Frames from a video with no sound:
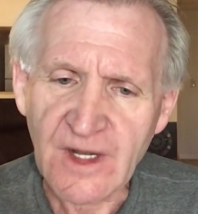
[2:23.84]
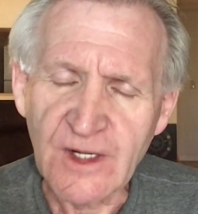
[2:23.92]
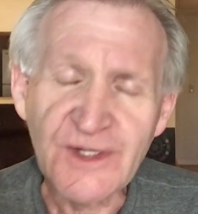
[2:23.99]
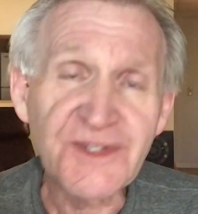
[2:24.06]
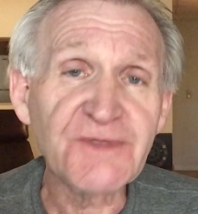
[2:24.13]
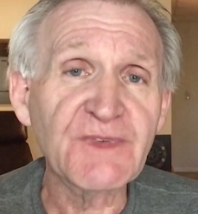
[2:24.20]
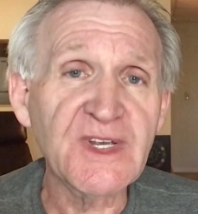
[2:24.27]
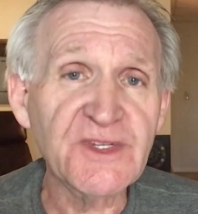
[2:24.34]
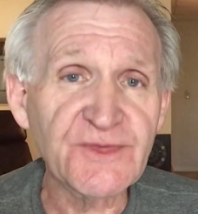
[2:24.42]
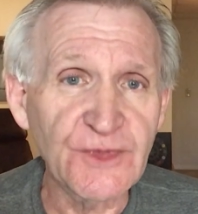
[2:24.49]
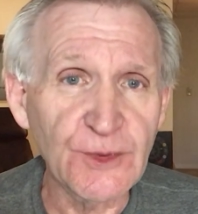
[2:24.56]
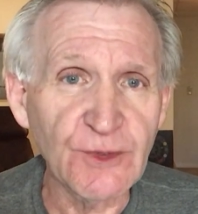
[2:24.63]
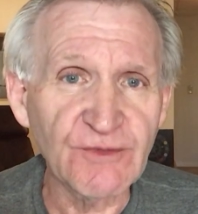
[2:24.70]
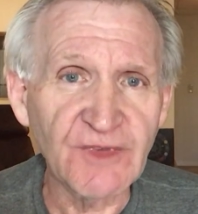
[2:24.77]
his, his,
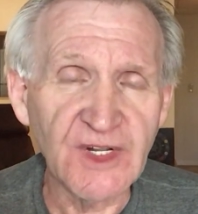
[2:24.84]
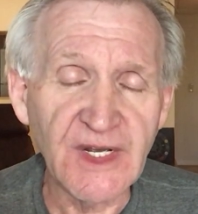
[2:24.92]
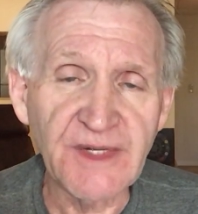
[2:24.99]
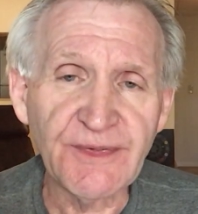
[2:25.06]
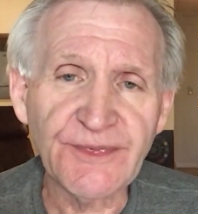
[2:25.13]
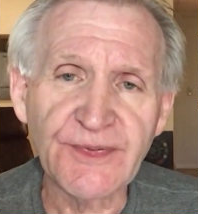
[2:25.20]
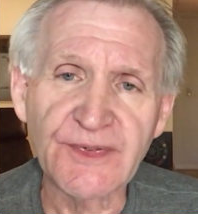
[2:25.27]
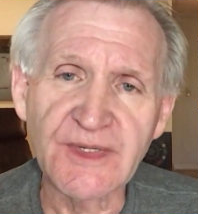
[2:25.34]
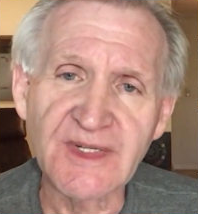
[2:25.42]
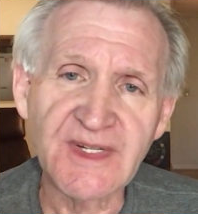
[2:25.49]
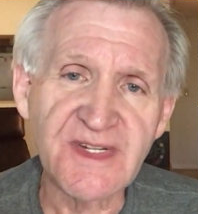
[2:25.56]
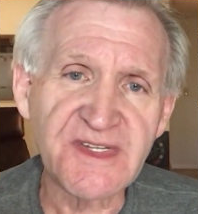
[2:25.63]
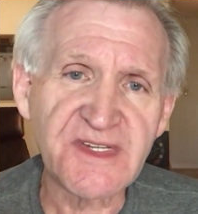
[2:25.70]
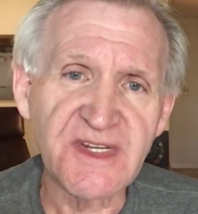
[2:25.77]
view of life. Uh,
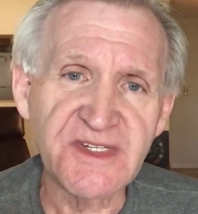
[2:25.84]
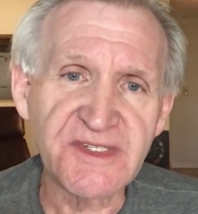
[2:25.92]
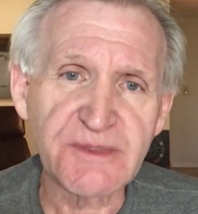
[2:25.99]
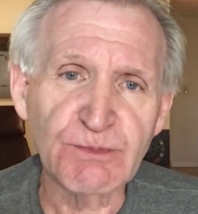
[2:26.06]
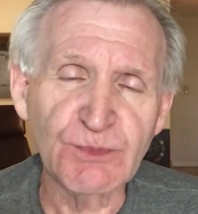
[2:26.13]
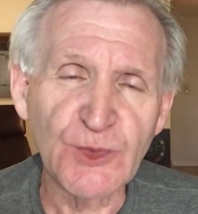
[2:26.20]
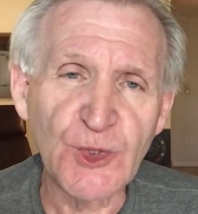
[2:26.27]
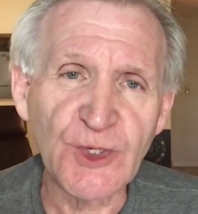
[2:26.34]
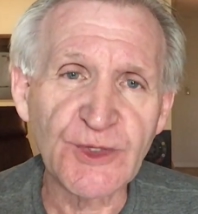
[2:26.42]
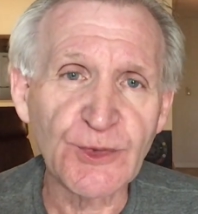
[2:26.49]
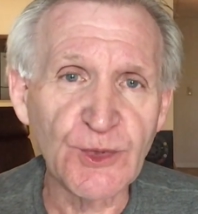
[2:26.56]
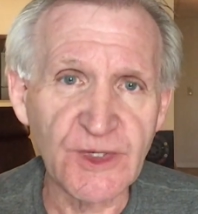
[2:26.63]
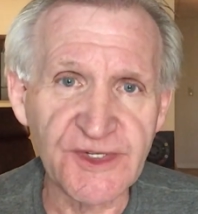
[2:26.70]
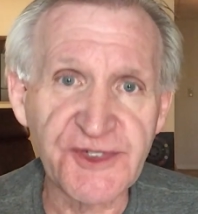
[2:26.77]
it's, it's more
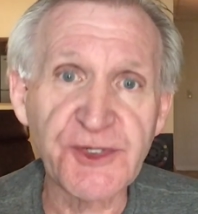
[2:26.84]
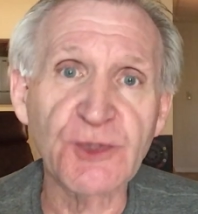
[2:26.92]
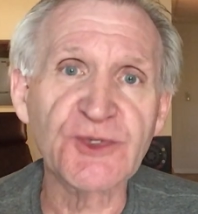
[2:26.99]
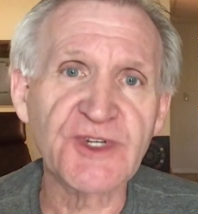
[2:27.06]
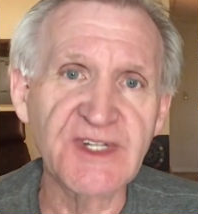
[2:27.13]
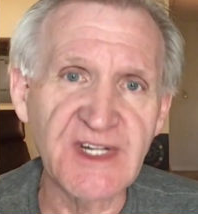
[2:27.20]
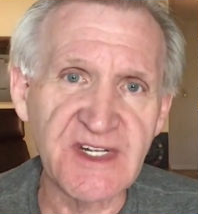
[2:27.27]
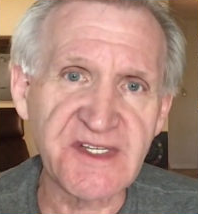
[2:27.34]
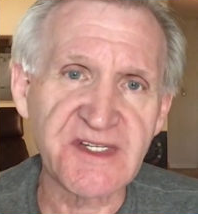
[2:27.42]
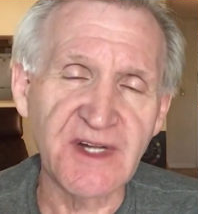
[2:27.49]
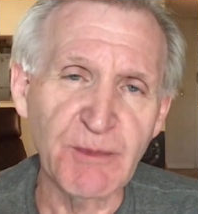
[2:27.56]
towards Solzhenitsyn.